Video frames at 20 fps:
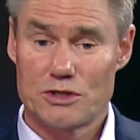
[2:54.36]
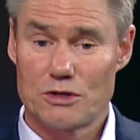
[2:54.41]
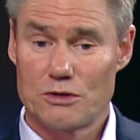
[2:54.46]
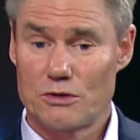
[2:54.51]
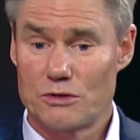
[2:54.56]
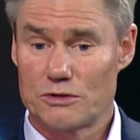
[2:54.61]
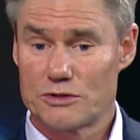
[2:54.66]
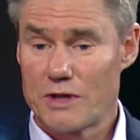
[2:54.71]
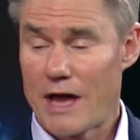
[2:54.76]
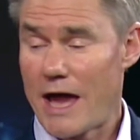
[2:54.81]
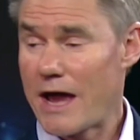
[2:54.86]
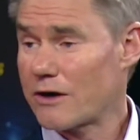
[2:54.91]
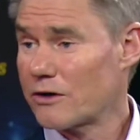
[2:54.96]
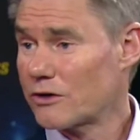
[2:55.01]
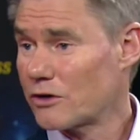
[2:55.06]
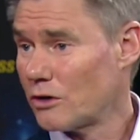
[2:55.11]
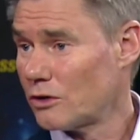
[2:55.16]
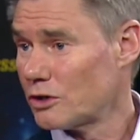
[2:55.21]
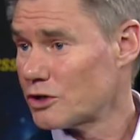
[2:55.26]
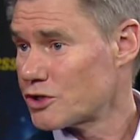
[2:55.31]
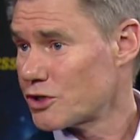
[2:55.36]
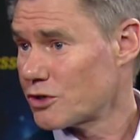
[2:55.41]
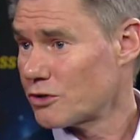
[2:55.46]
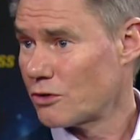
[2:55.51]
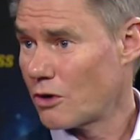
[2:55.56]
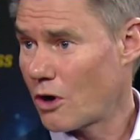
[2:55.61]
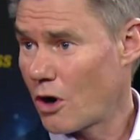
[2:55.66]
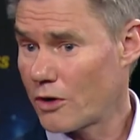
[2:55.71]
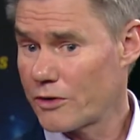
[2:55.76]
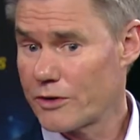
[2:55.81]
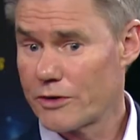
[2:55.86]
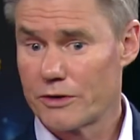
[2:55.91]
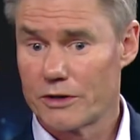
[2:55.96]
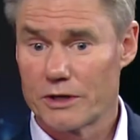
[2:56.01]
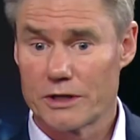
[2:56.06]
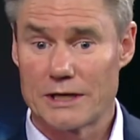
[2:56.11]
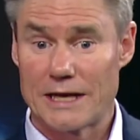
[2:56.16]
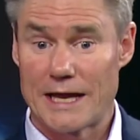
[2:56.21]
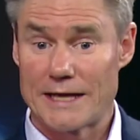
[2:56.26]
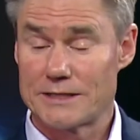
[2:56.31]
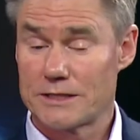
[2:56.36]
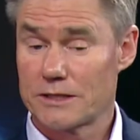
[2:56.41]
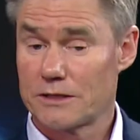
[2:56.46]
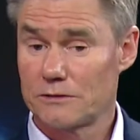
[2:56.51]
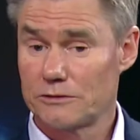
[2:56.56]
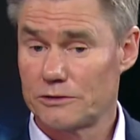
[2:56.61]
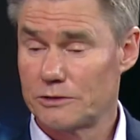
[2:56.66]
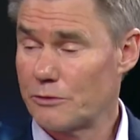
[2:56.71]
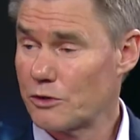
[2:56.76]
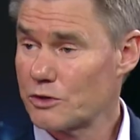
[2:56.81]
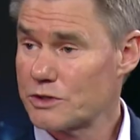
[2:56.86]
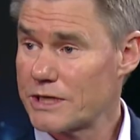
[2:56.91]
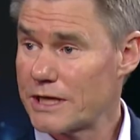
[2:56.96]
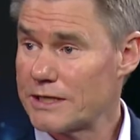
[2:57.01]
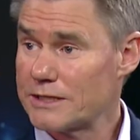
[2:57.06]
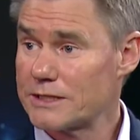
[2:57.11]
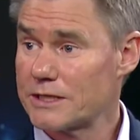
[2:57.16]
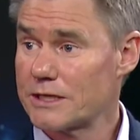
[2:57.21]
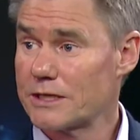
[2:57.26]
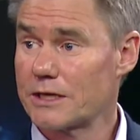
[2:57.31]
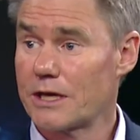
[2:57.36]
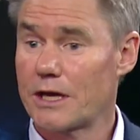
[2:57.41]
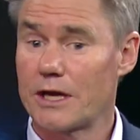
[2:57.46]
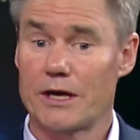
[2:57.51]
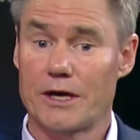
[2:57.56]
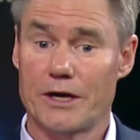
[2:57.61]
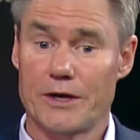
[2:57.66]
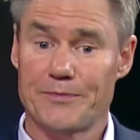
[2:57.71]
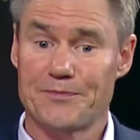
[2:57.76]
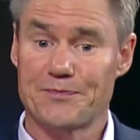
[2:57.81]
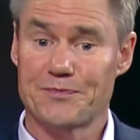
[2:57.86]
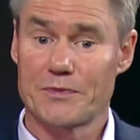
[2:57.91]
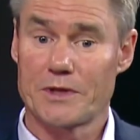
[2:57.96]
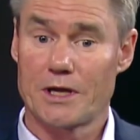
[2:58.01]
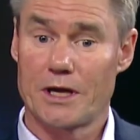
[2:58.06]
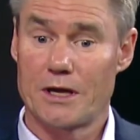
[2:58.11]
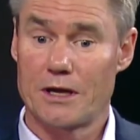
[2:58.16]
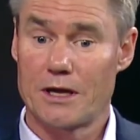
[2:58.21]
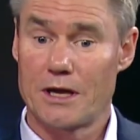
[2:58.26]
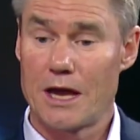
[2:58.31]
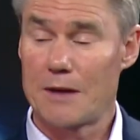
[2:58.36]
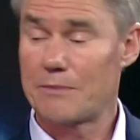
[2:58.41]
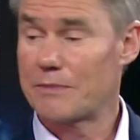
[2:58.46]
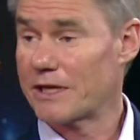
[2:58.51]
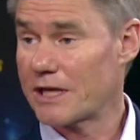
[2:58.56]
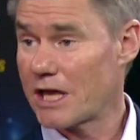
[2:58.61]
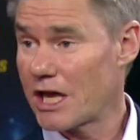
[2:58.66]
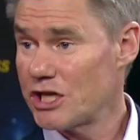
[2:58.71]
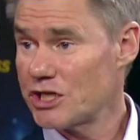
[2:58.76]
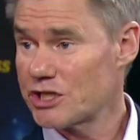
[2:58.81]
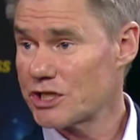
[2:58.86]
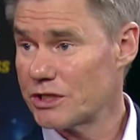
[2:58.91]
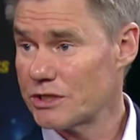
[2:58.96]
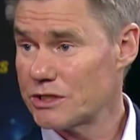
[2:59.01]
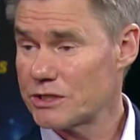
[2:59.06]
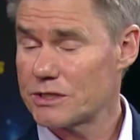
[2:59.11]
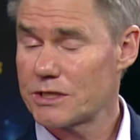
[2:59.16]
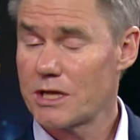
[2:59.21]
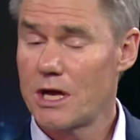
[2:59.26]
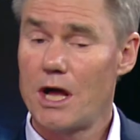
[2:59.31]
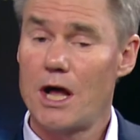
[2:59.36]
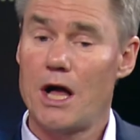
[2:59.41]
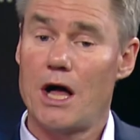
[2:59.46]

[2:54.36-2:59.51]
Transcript: So, so agriculture or other classical remote sensing um, uh, applications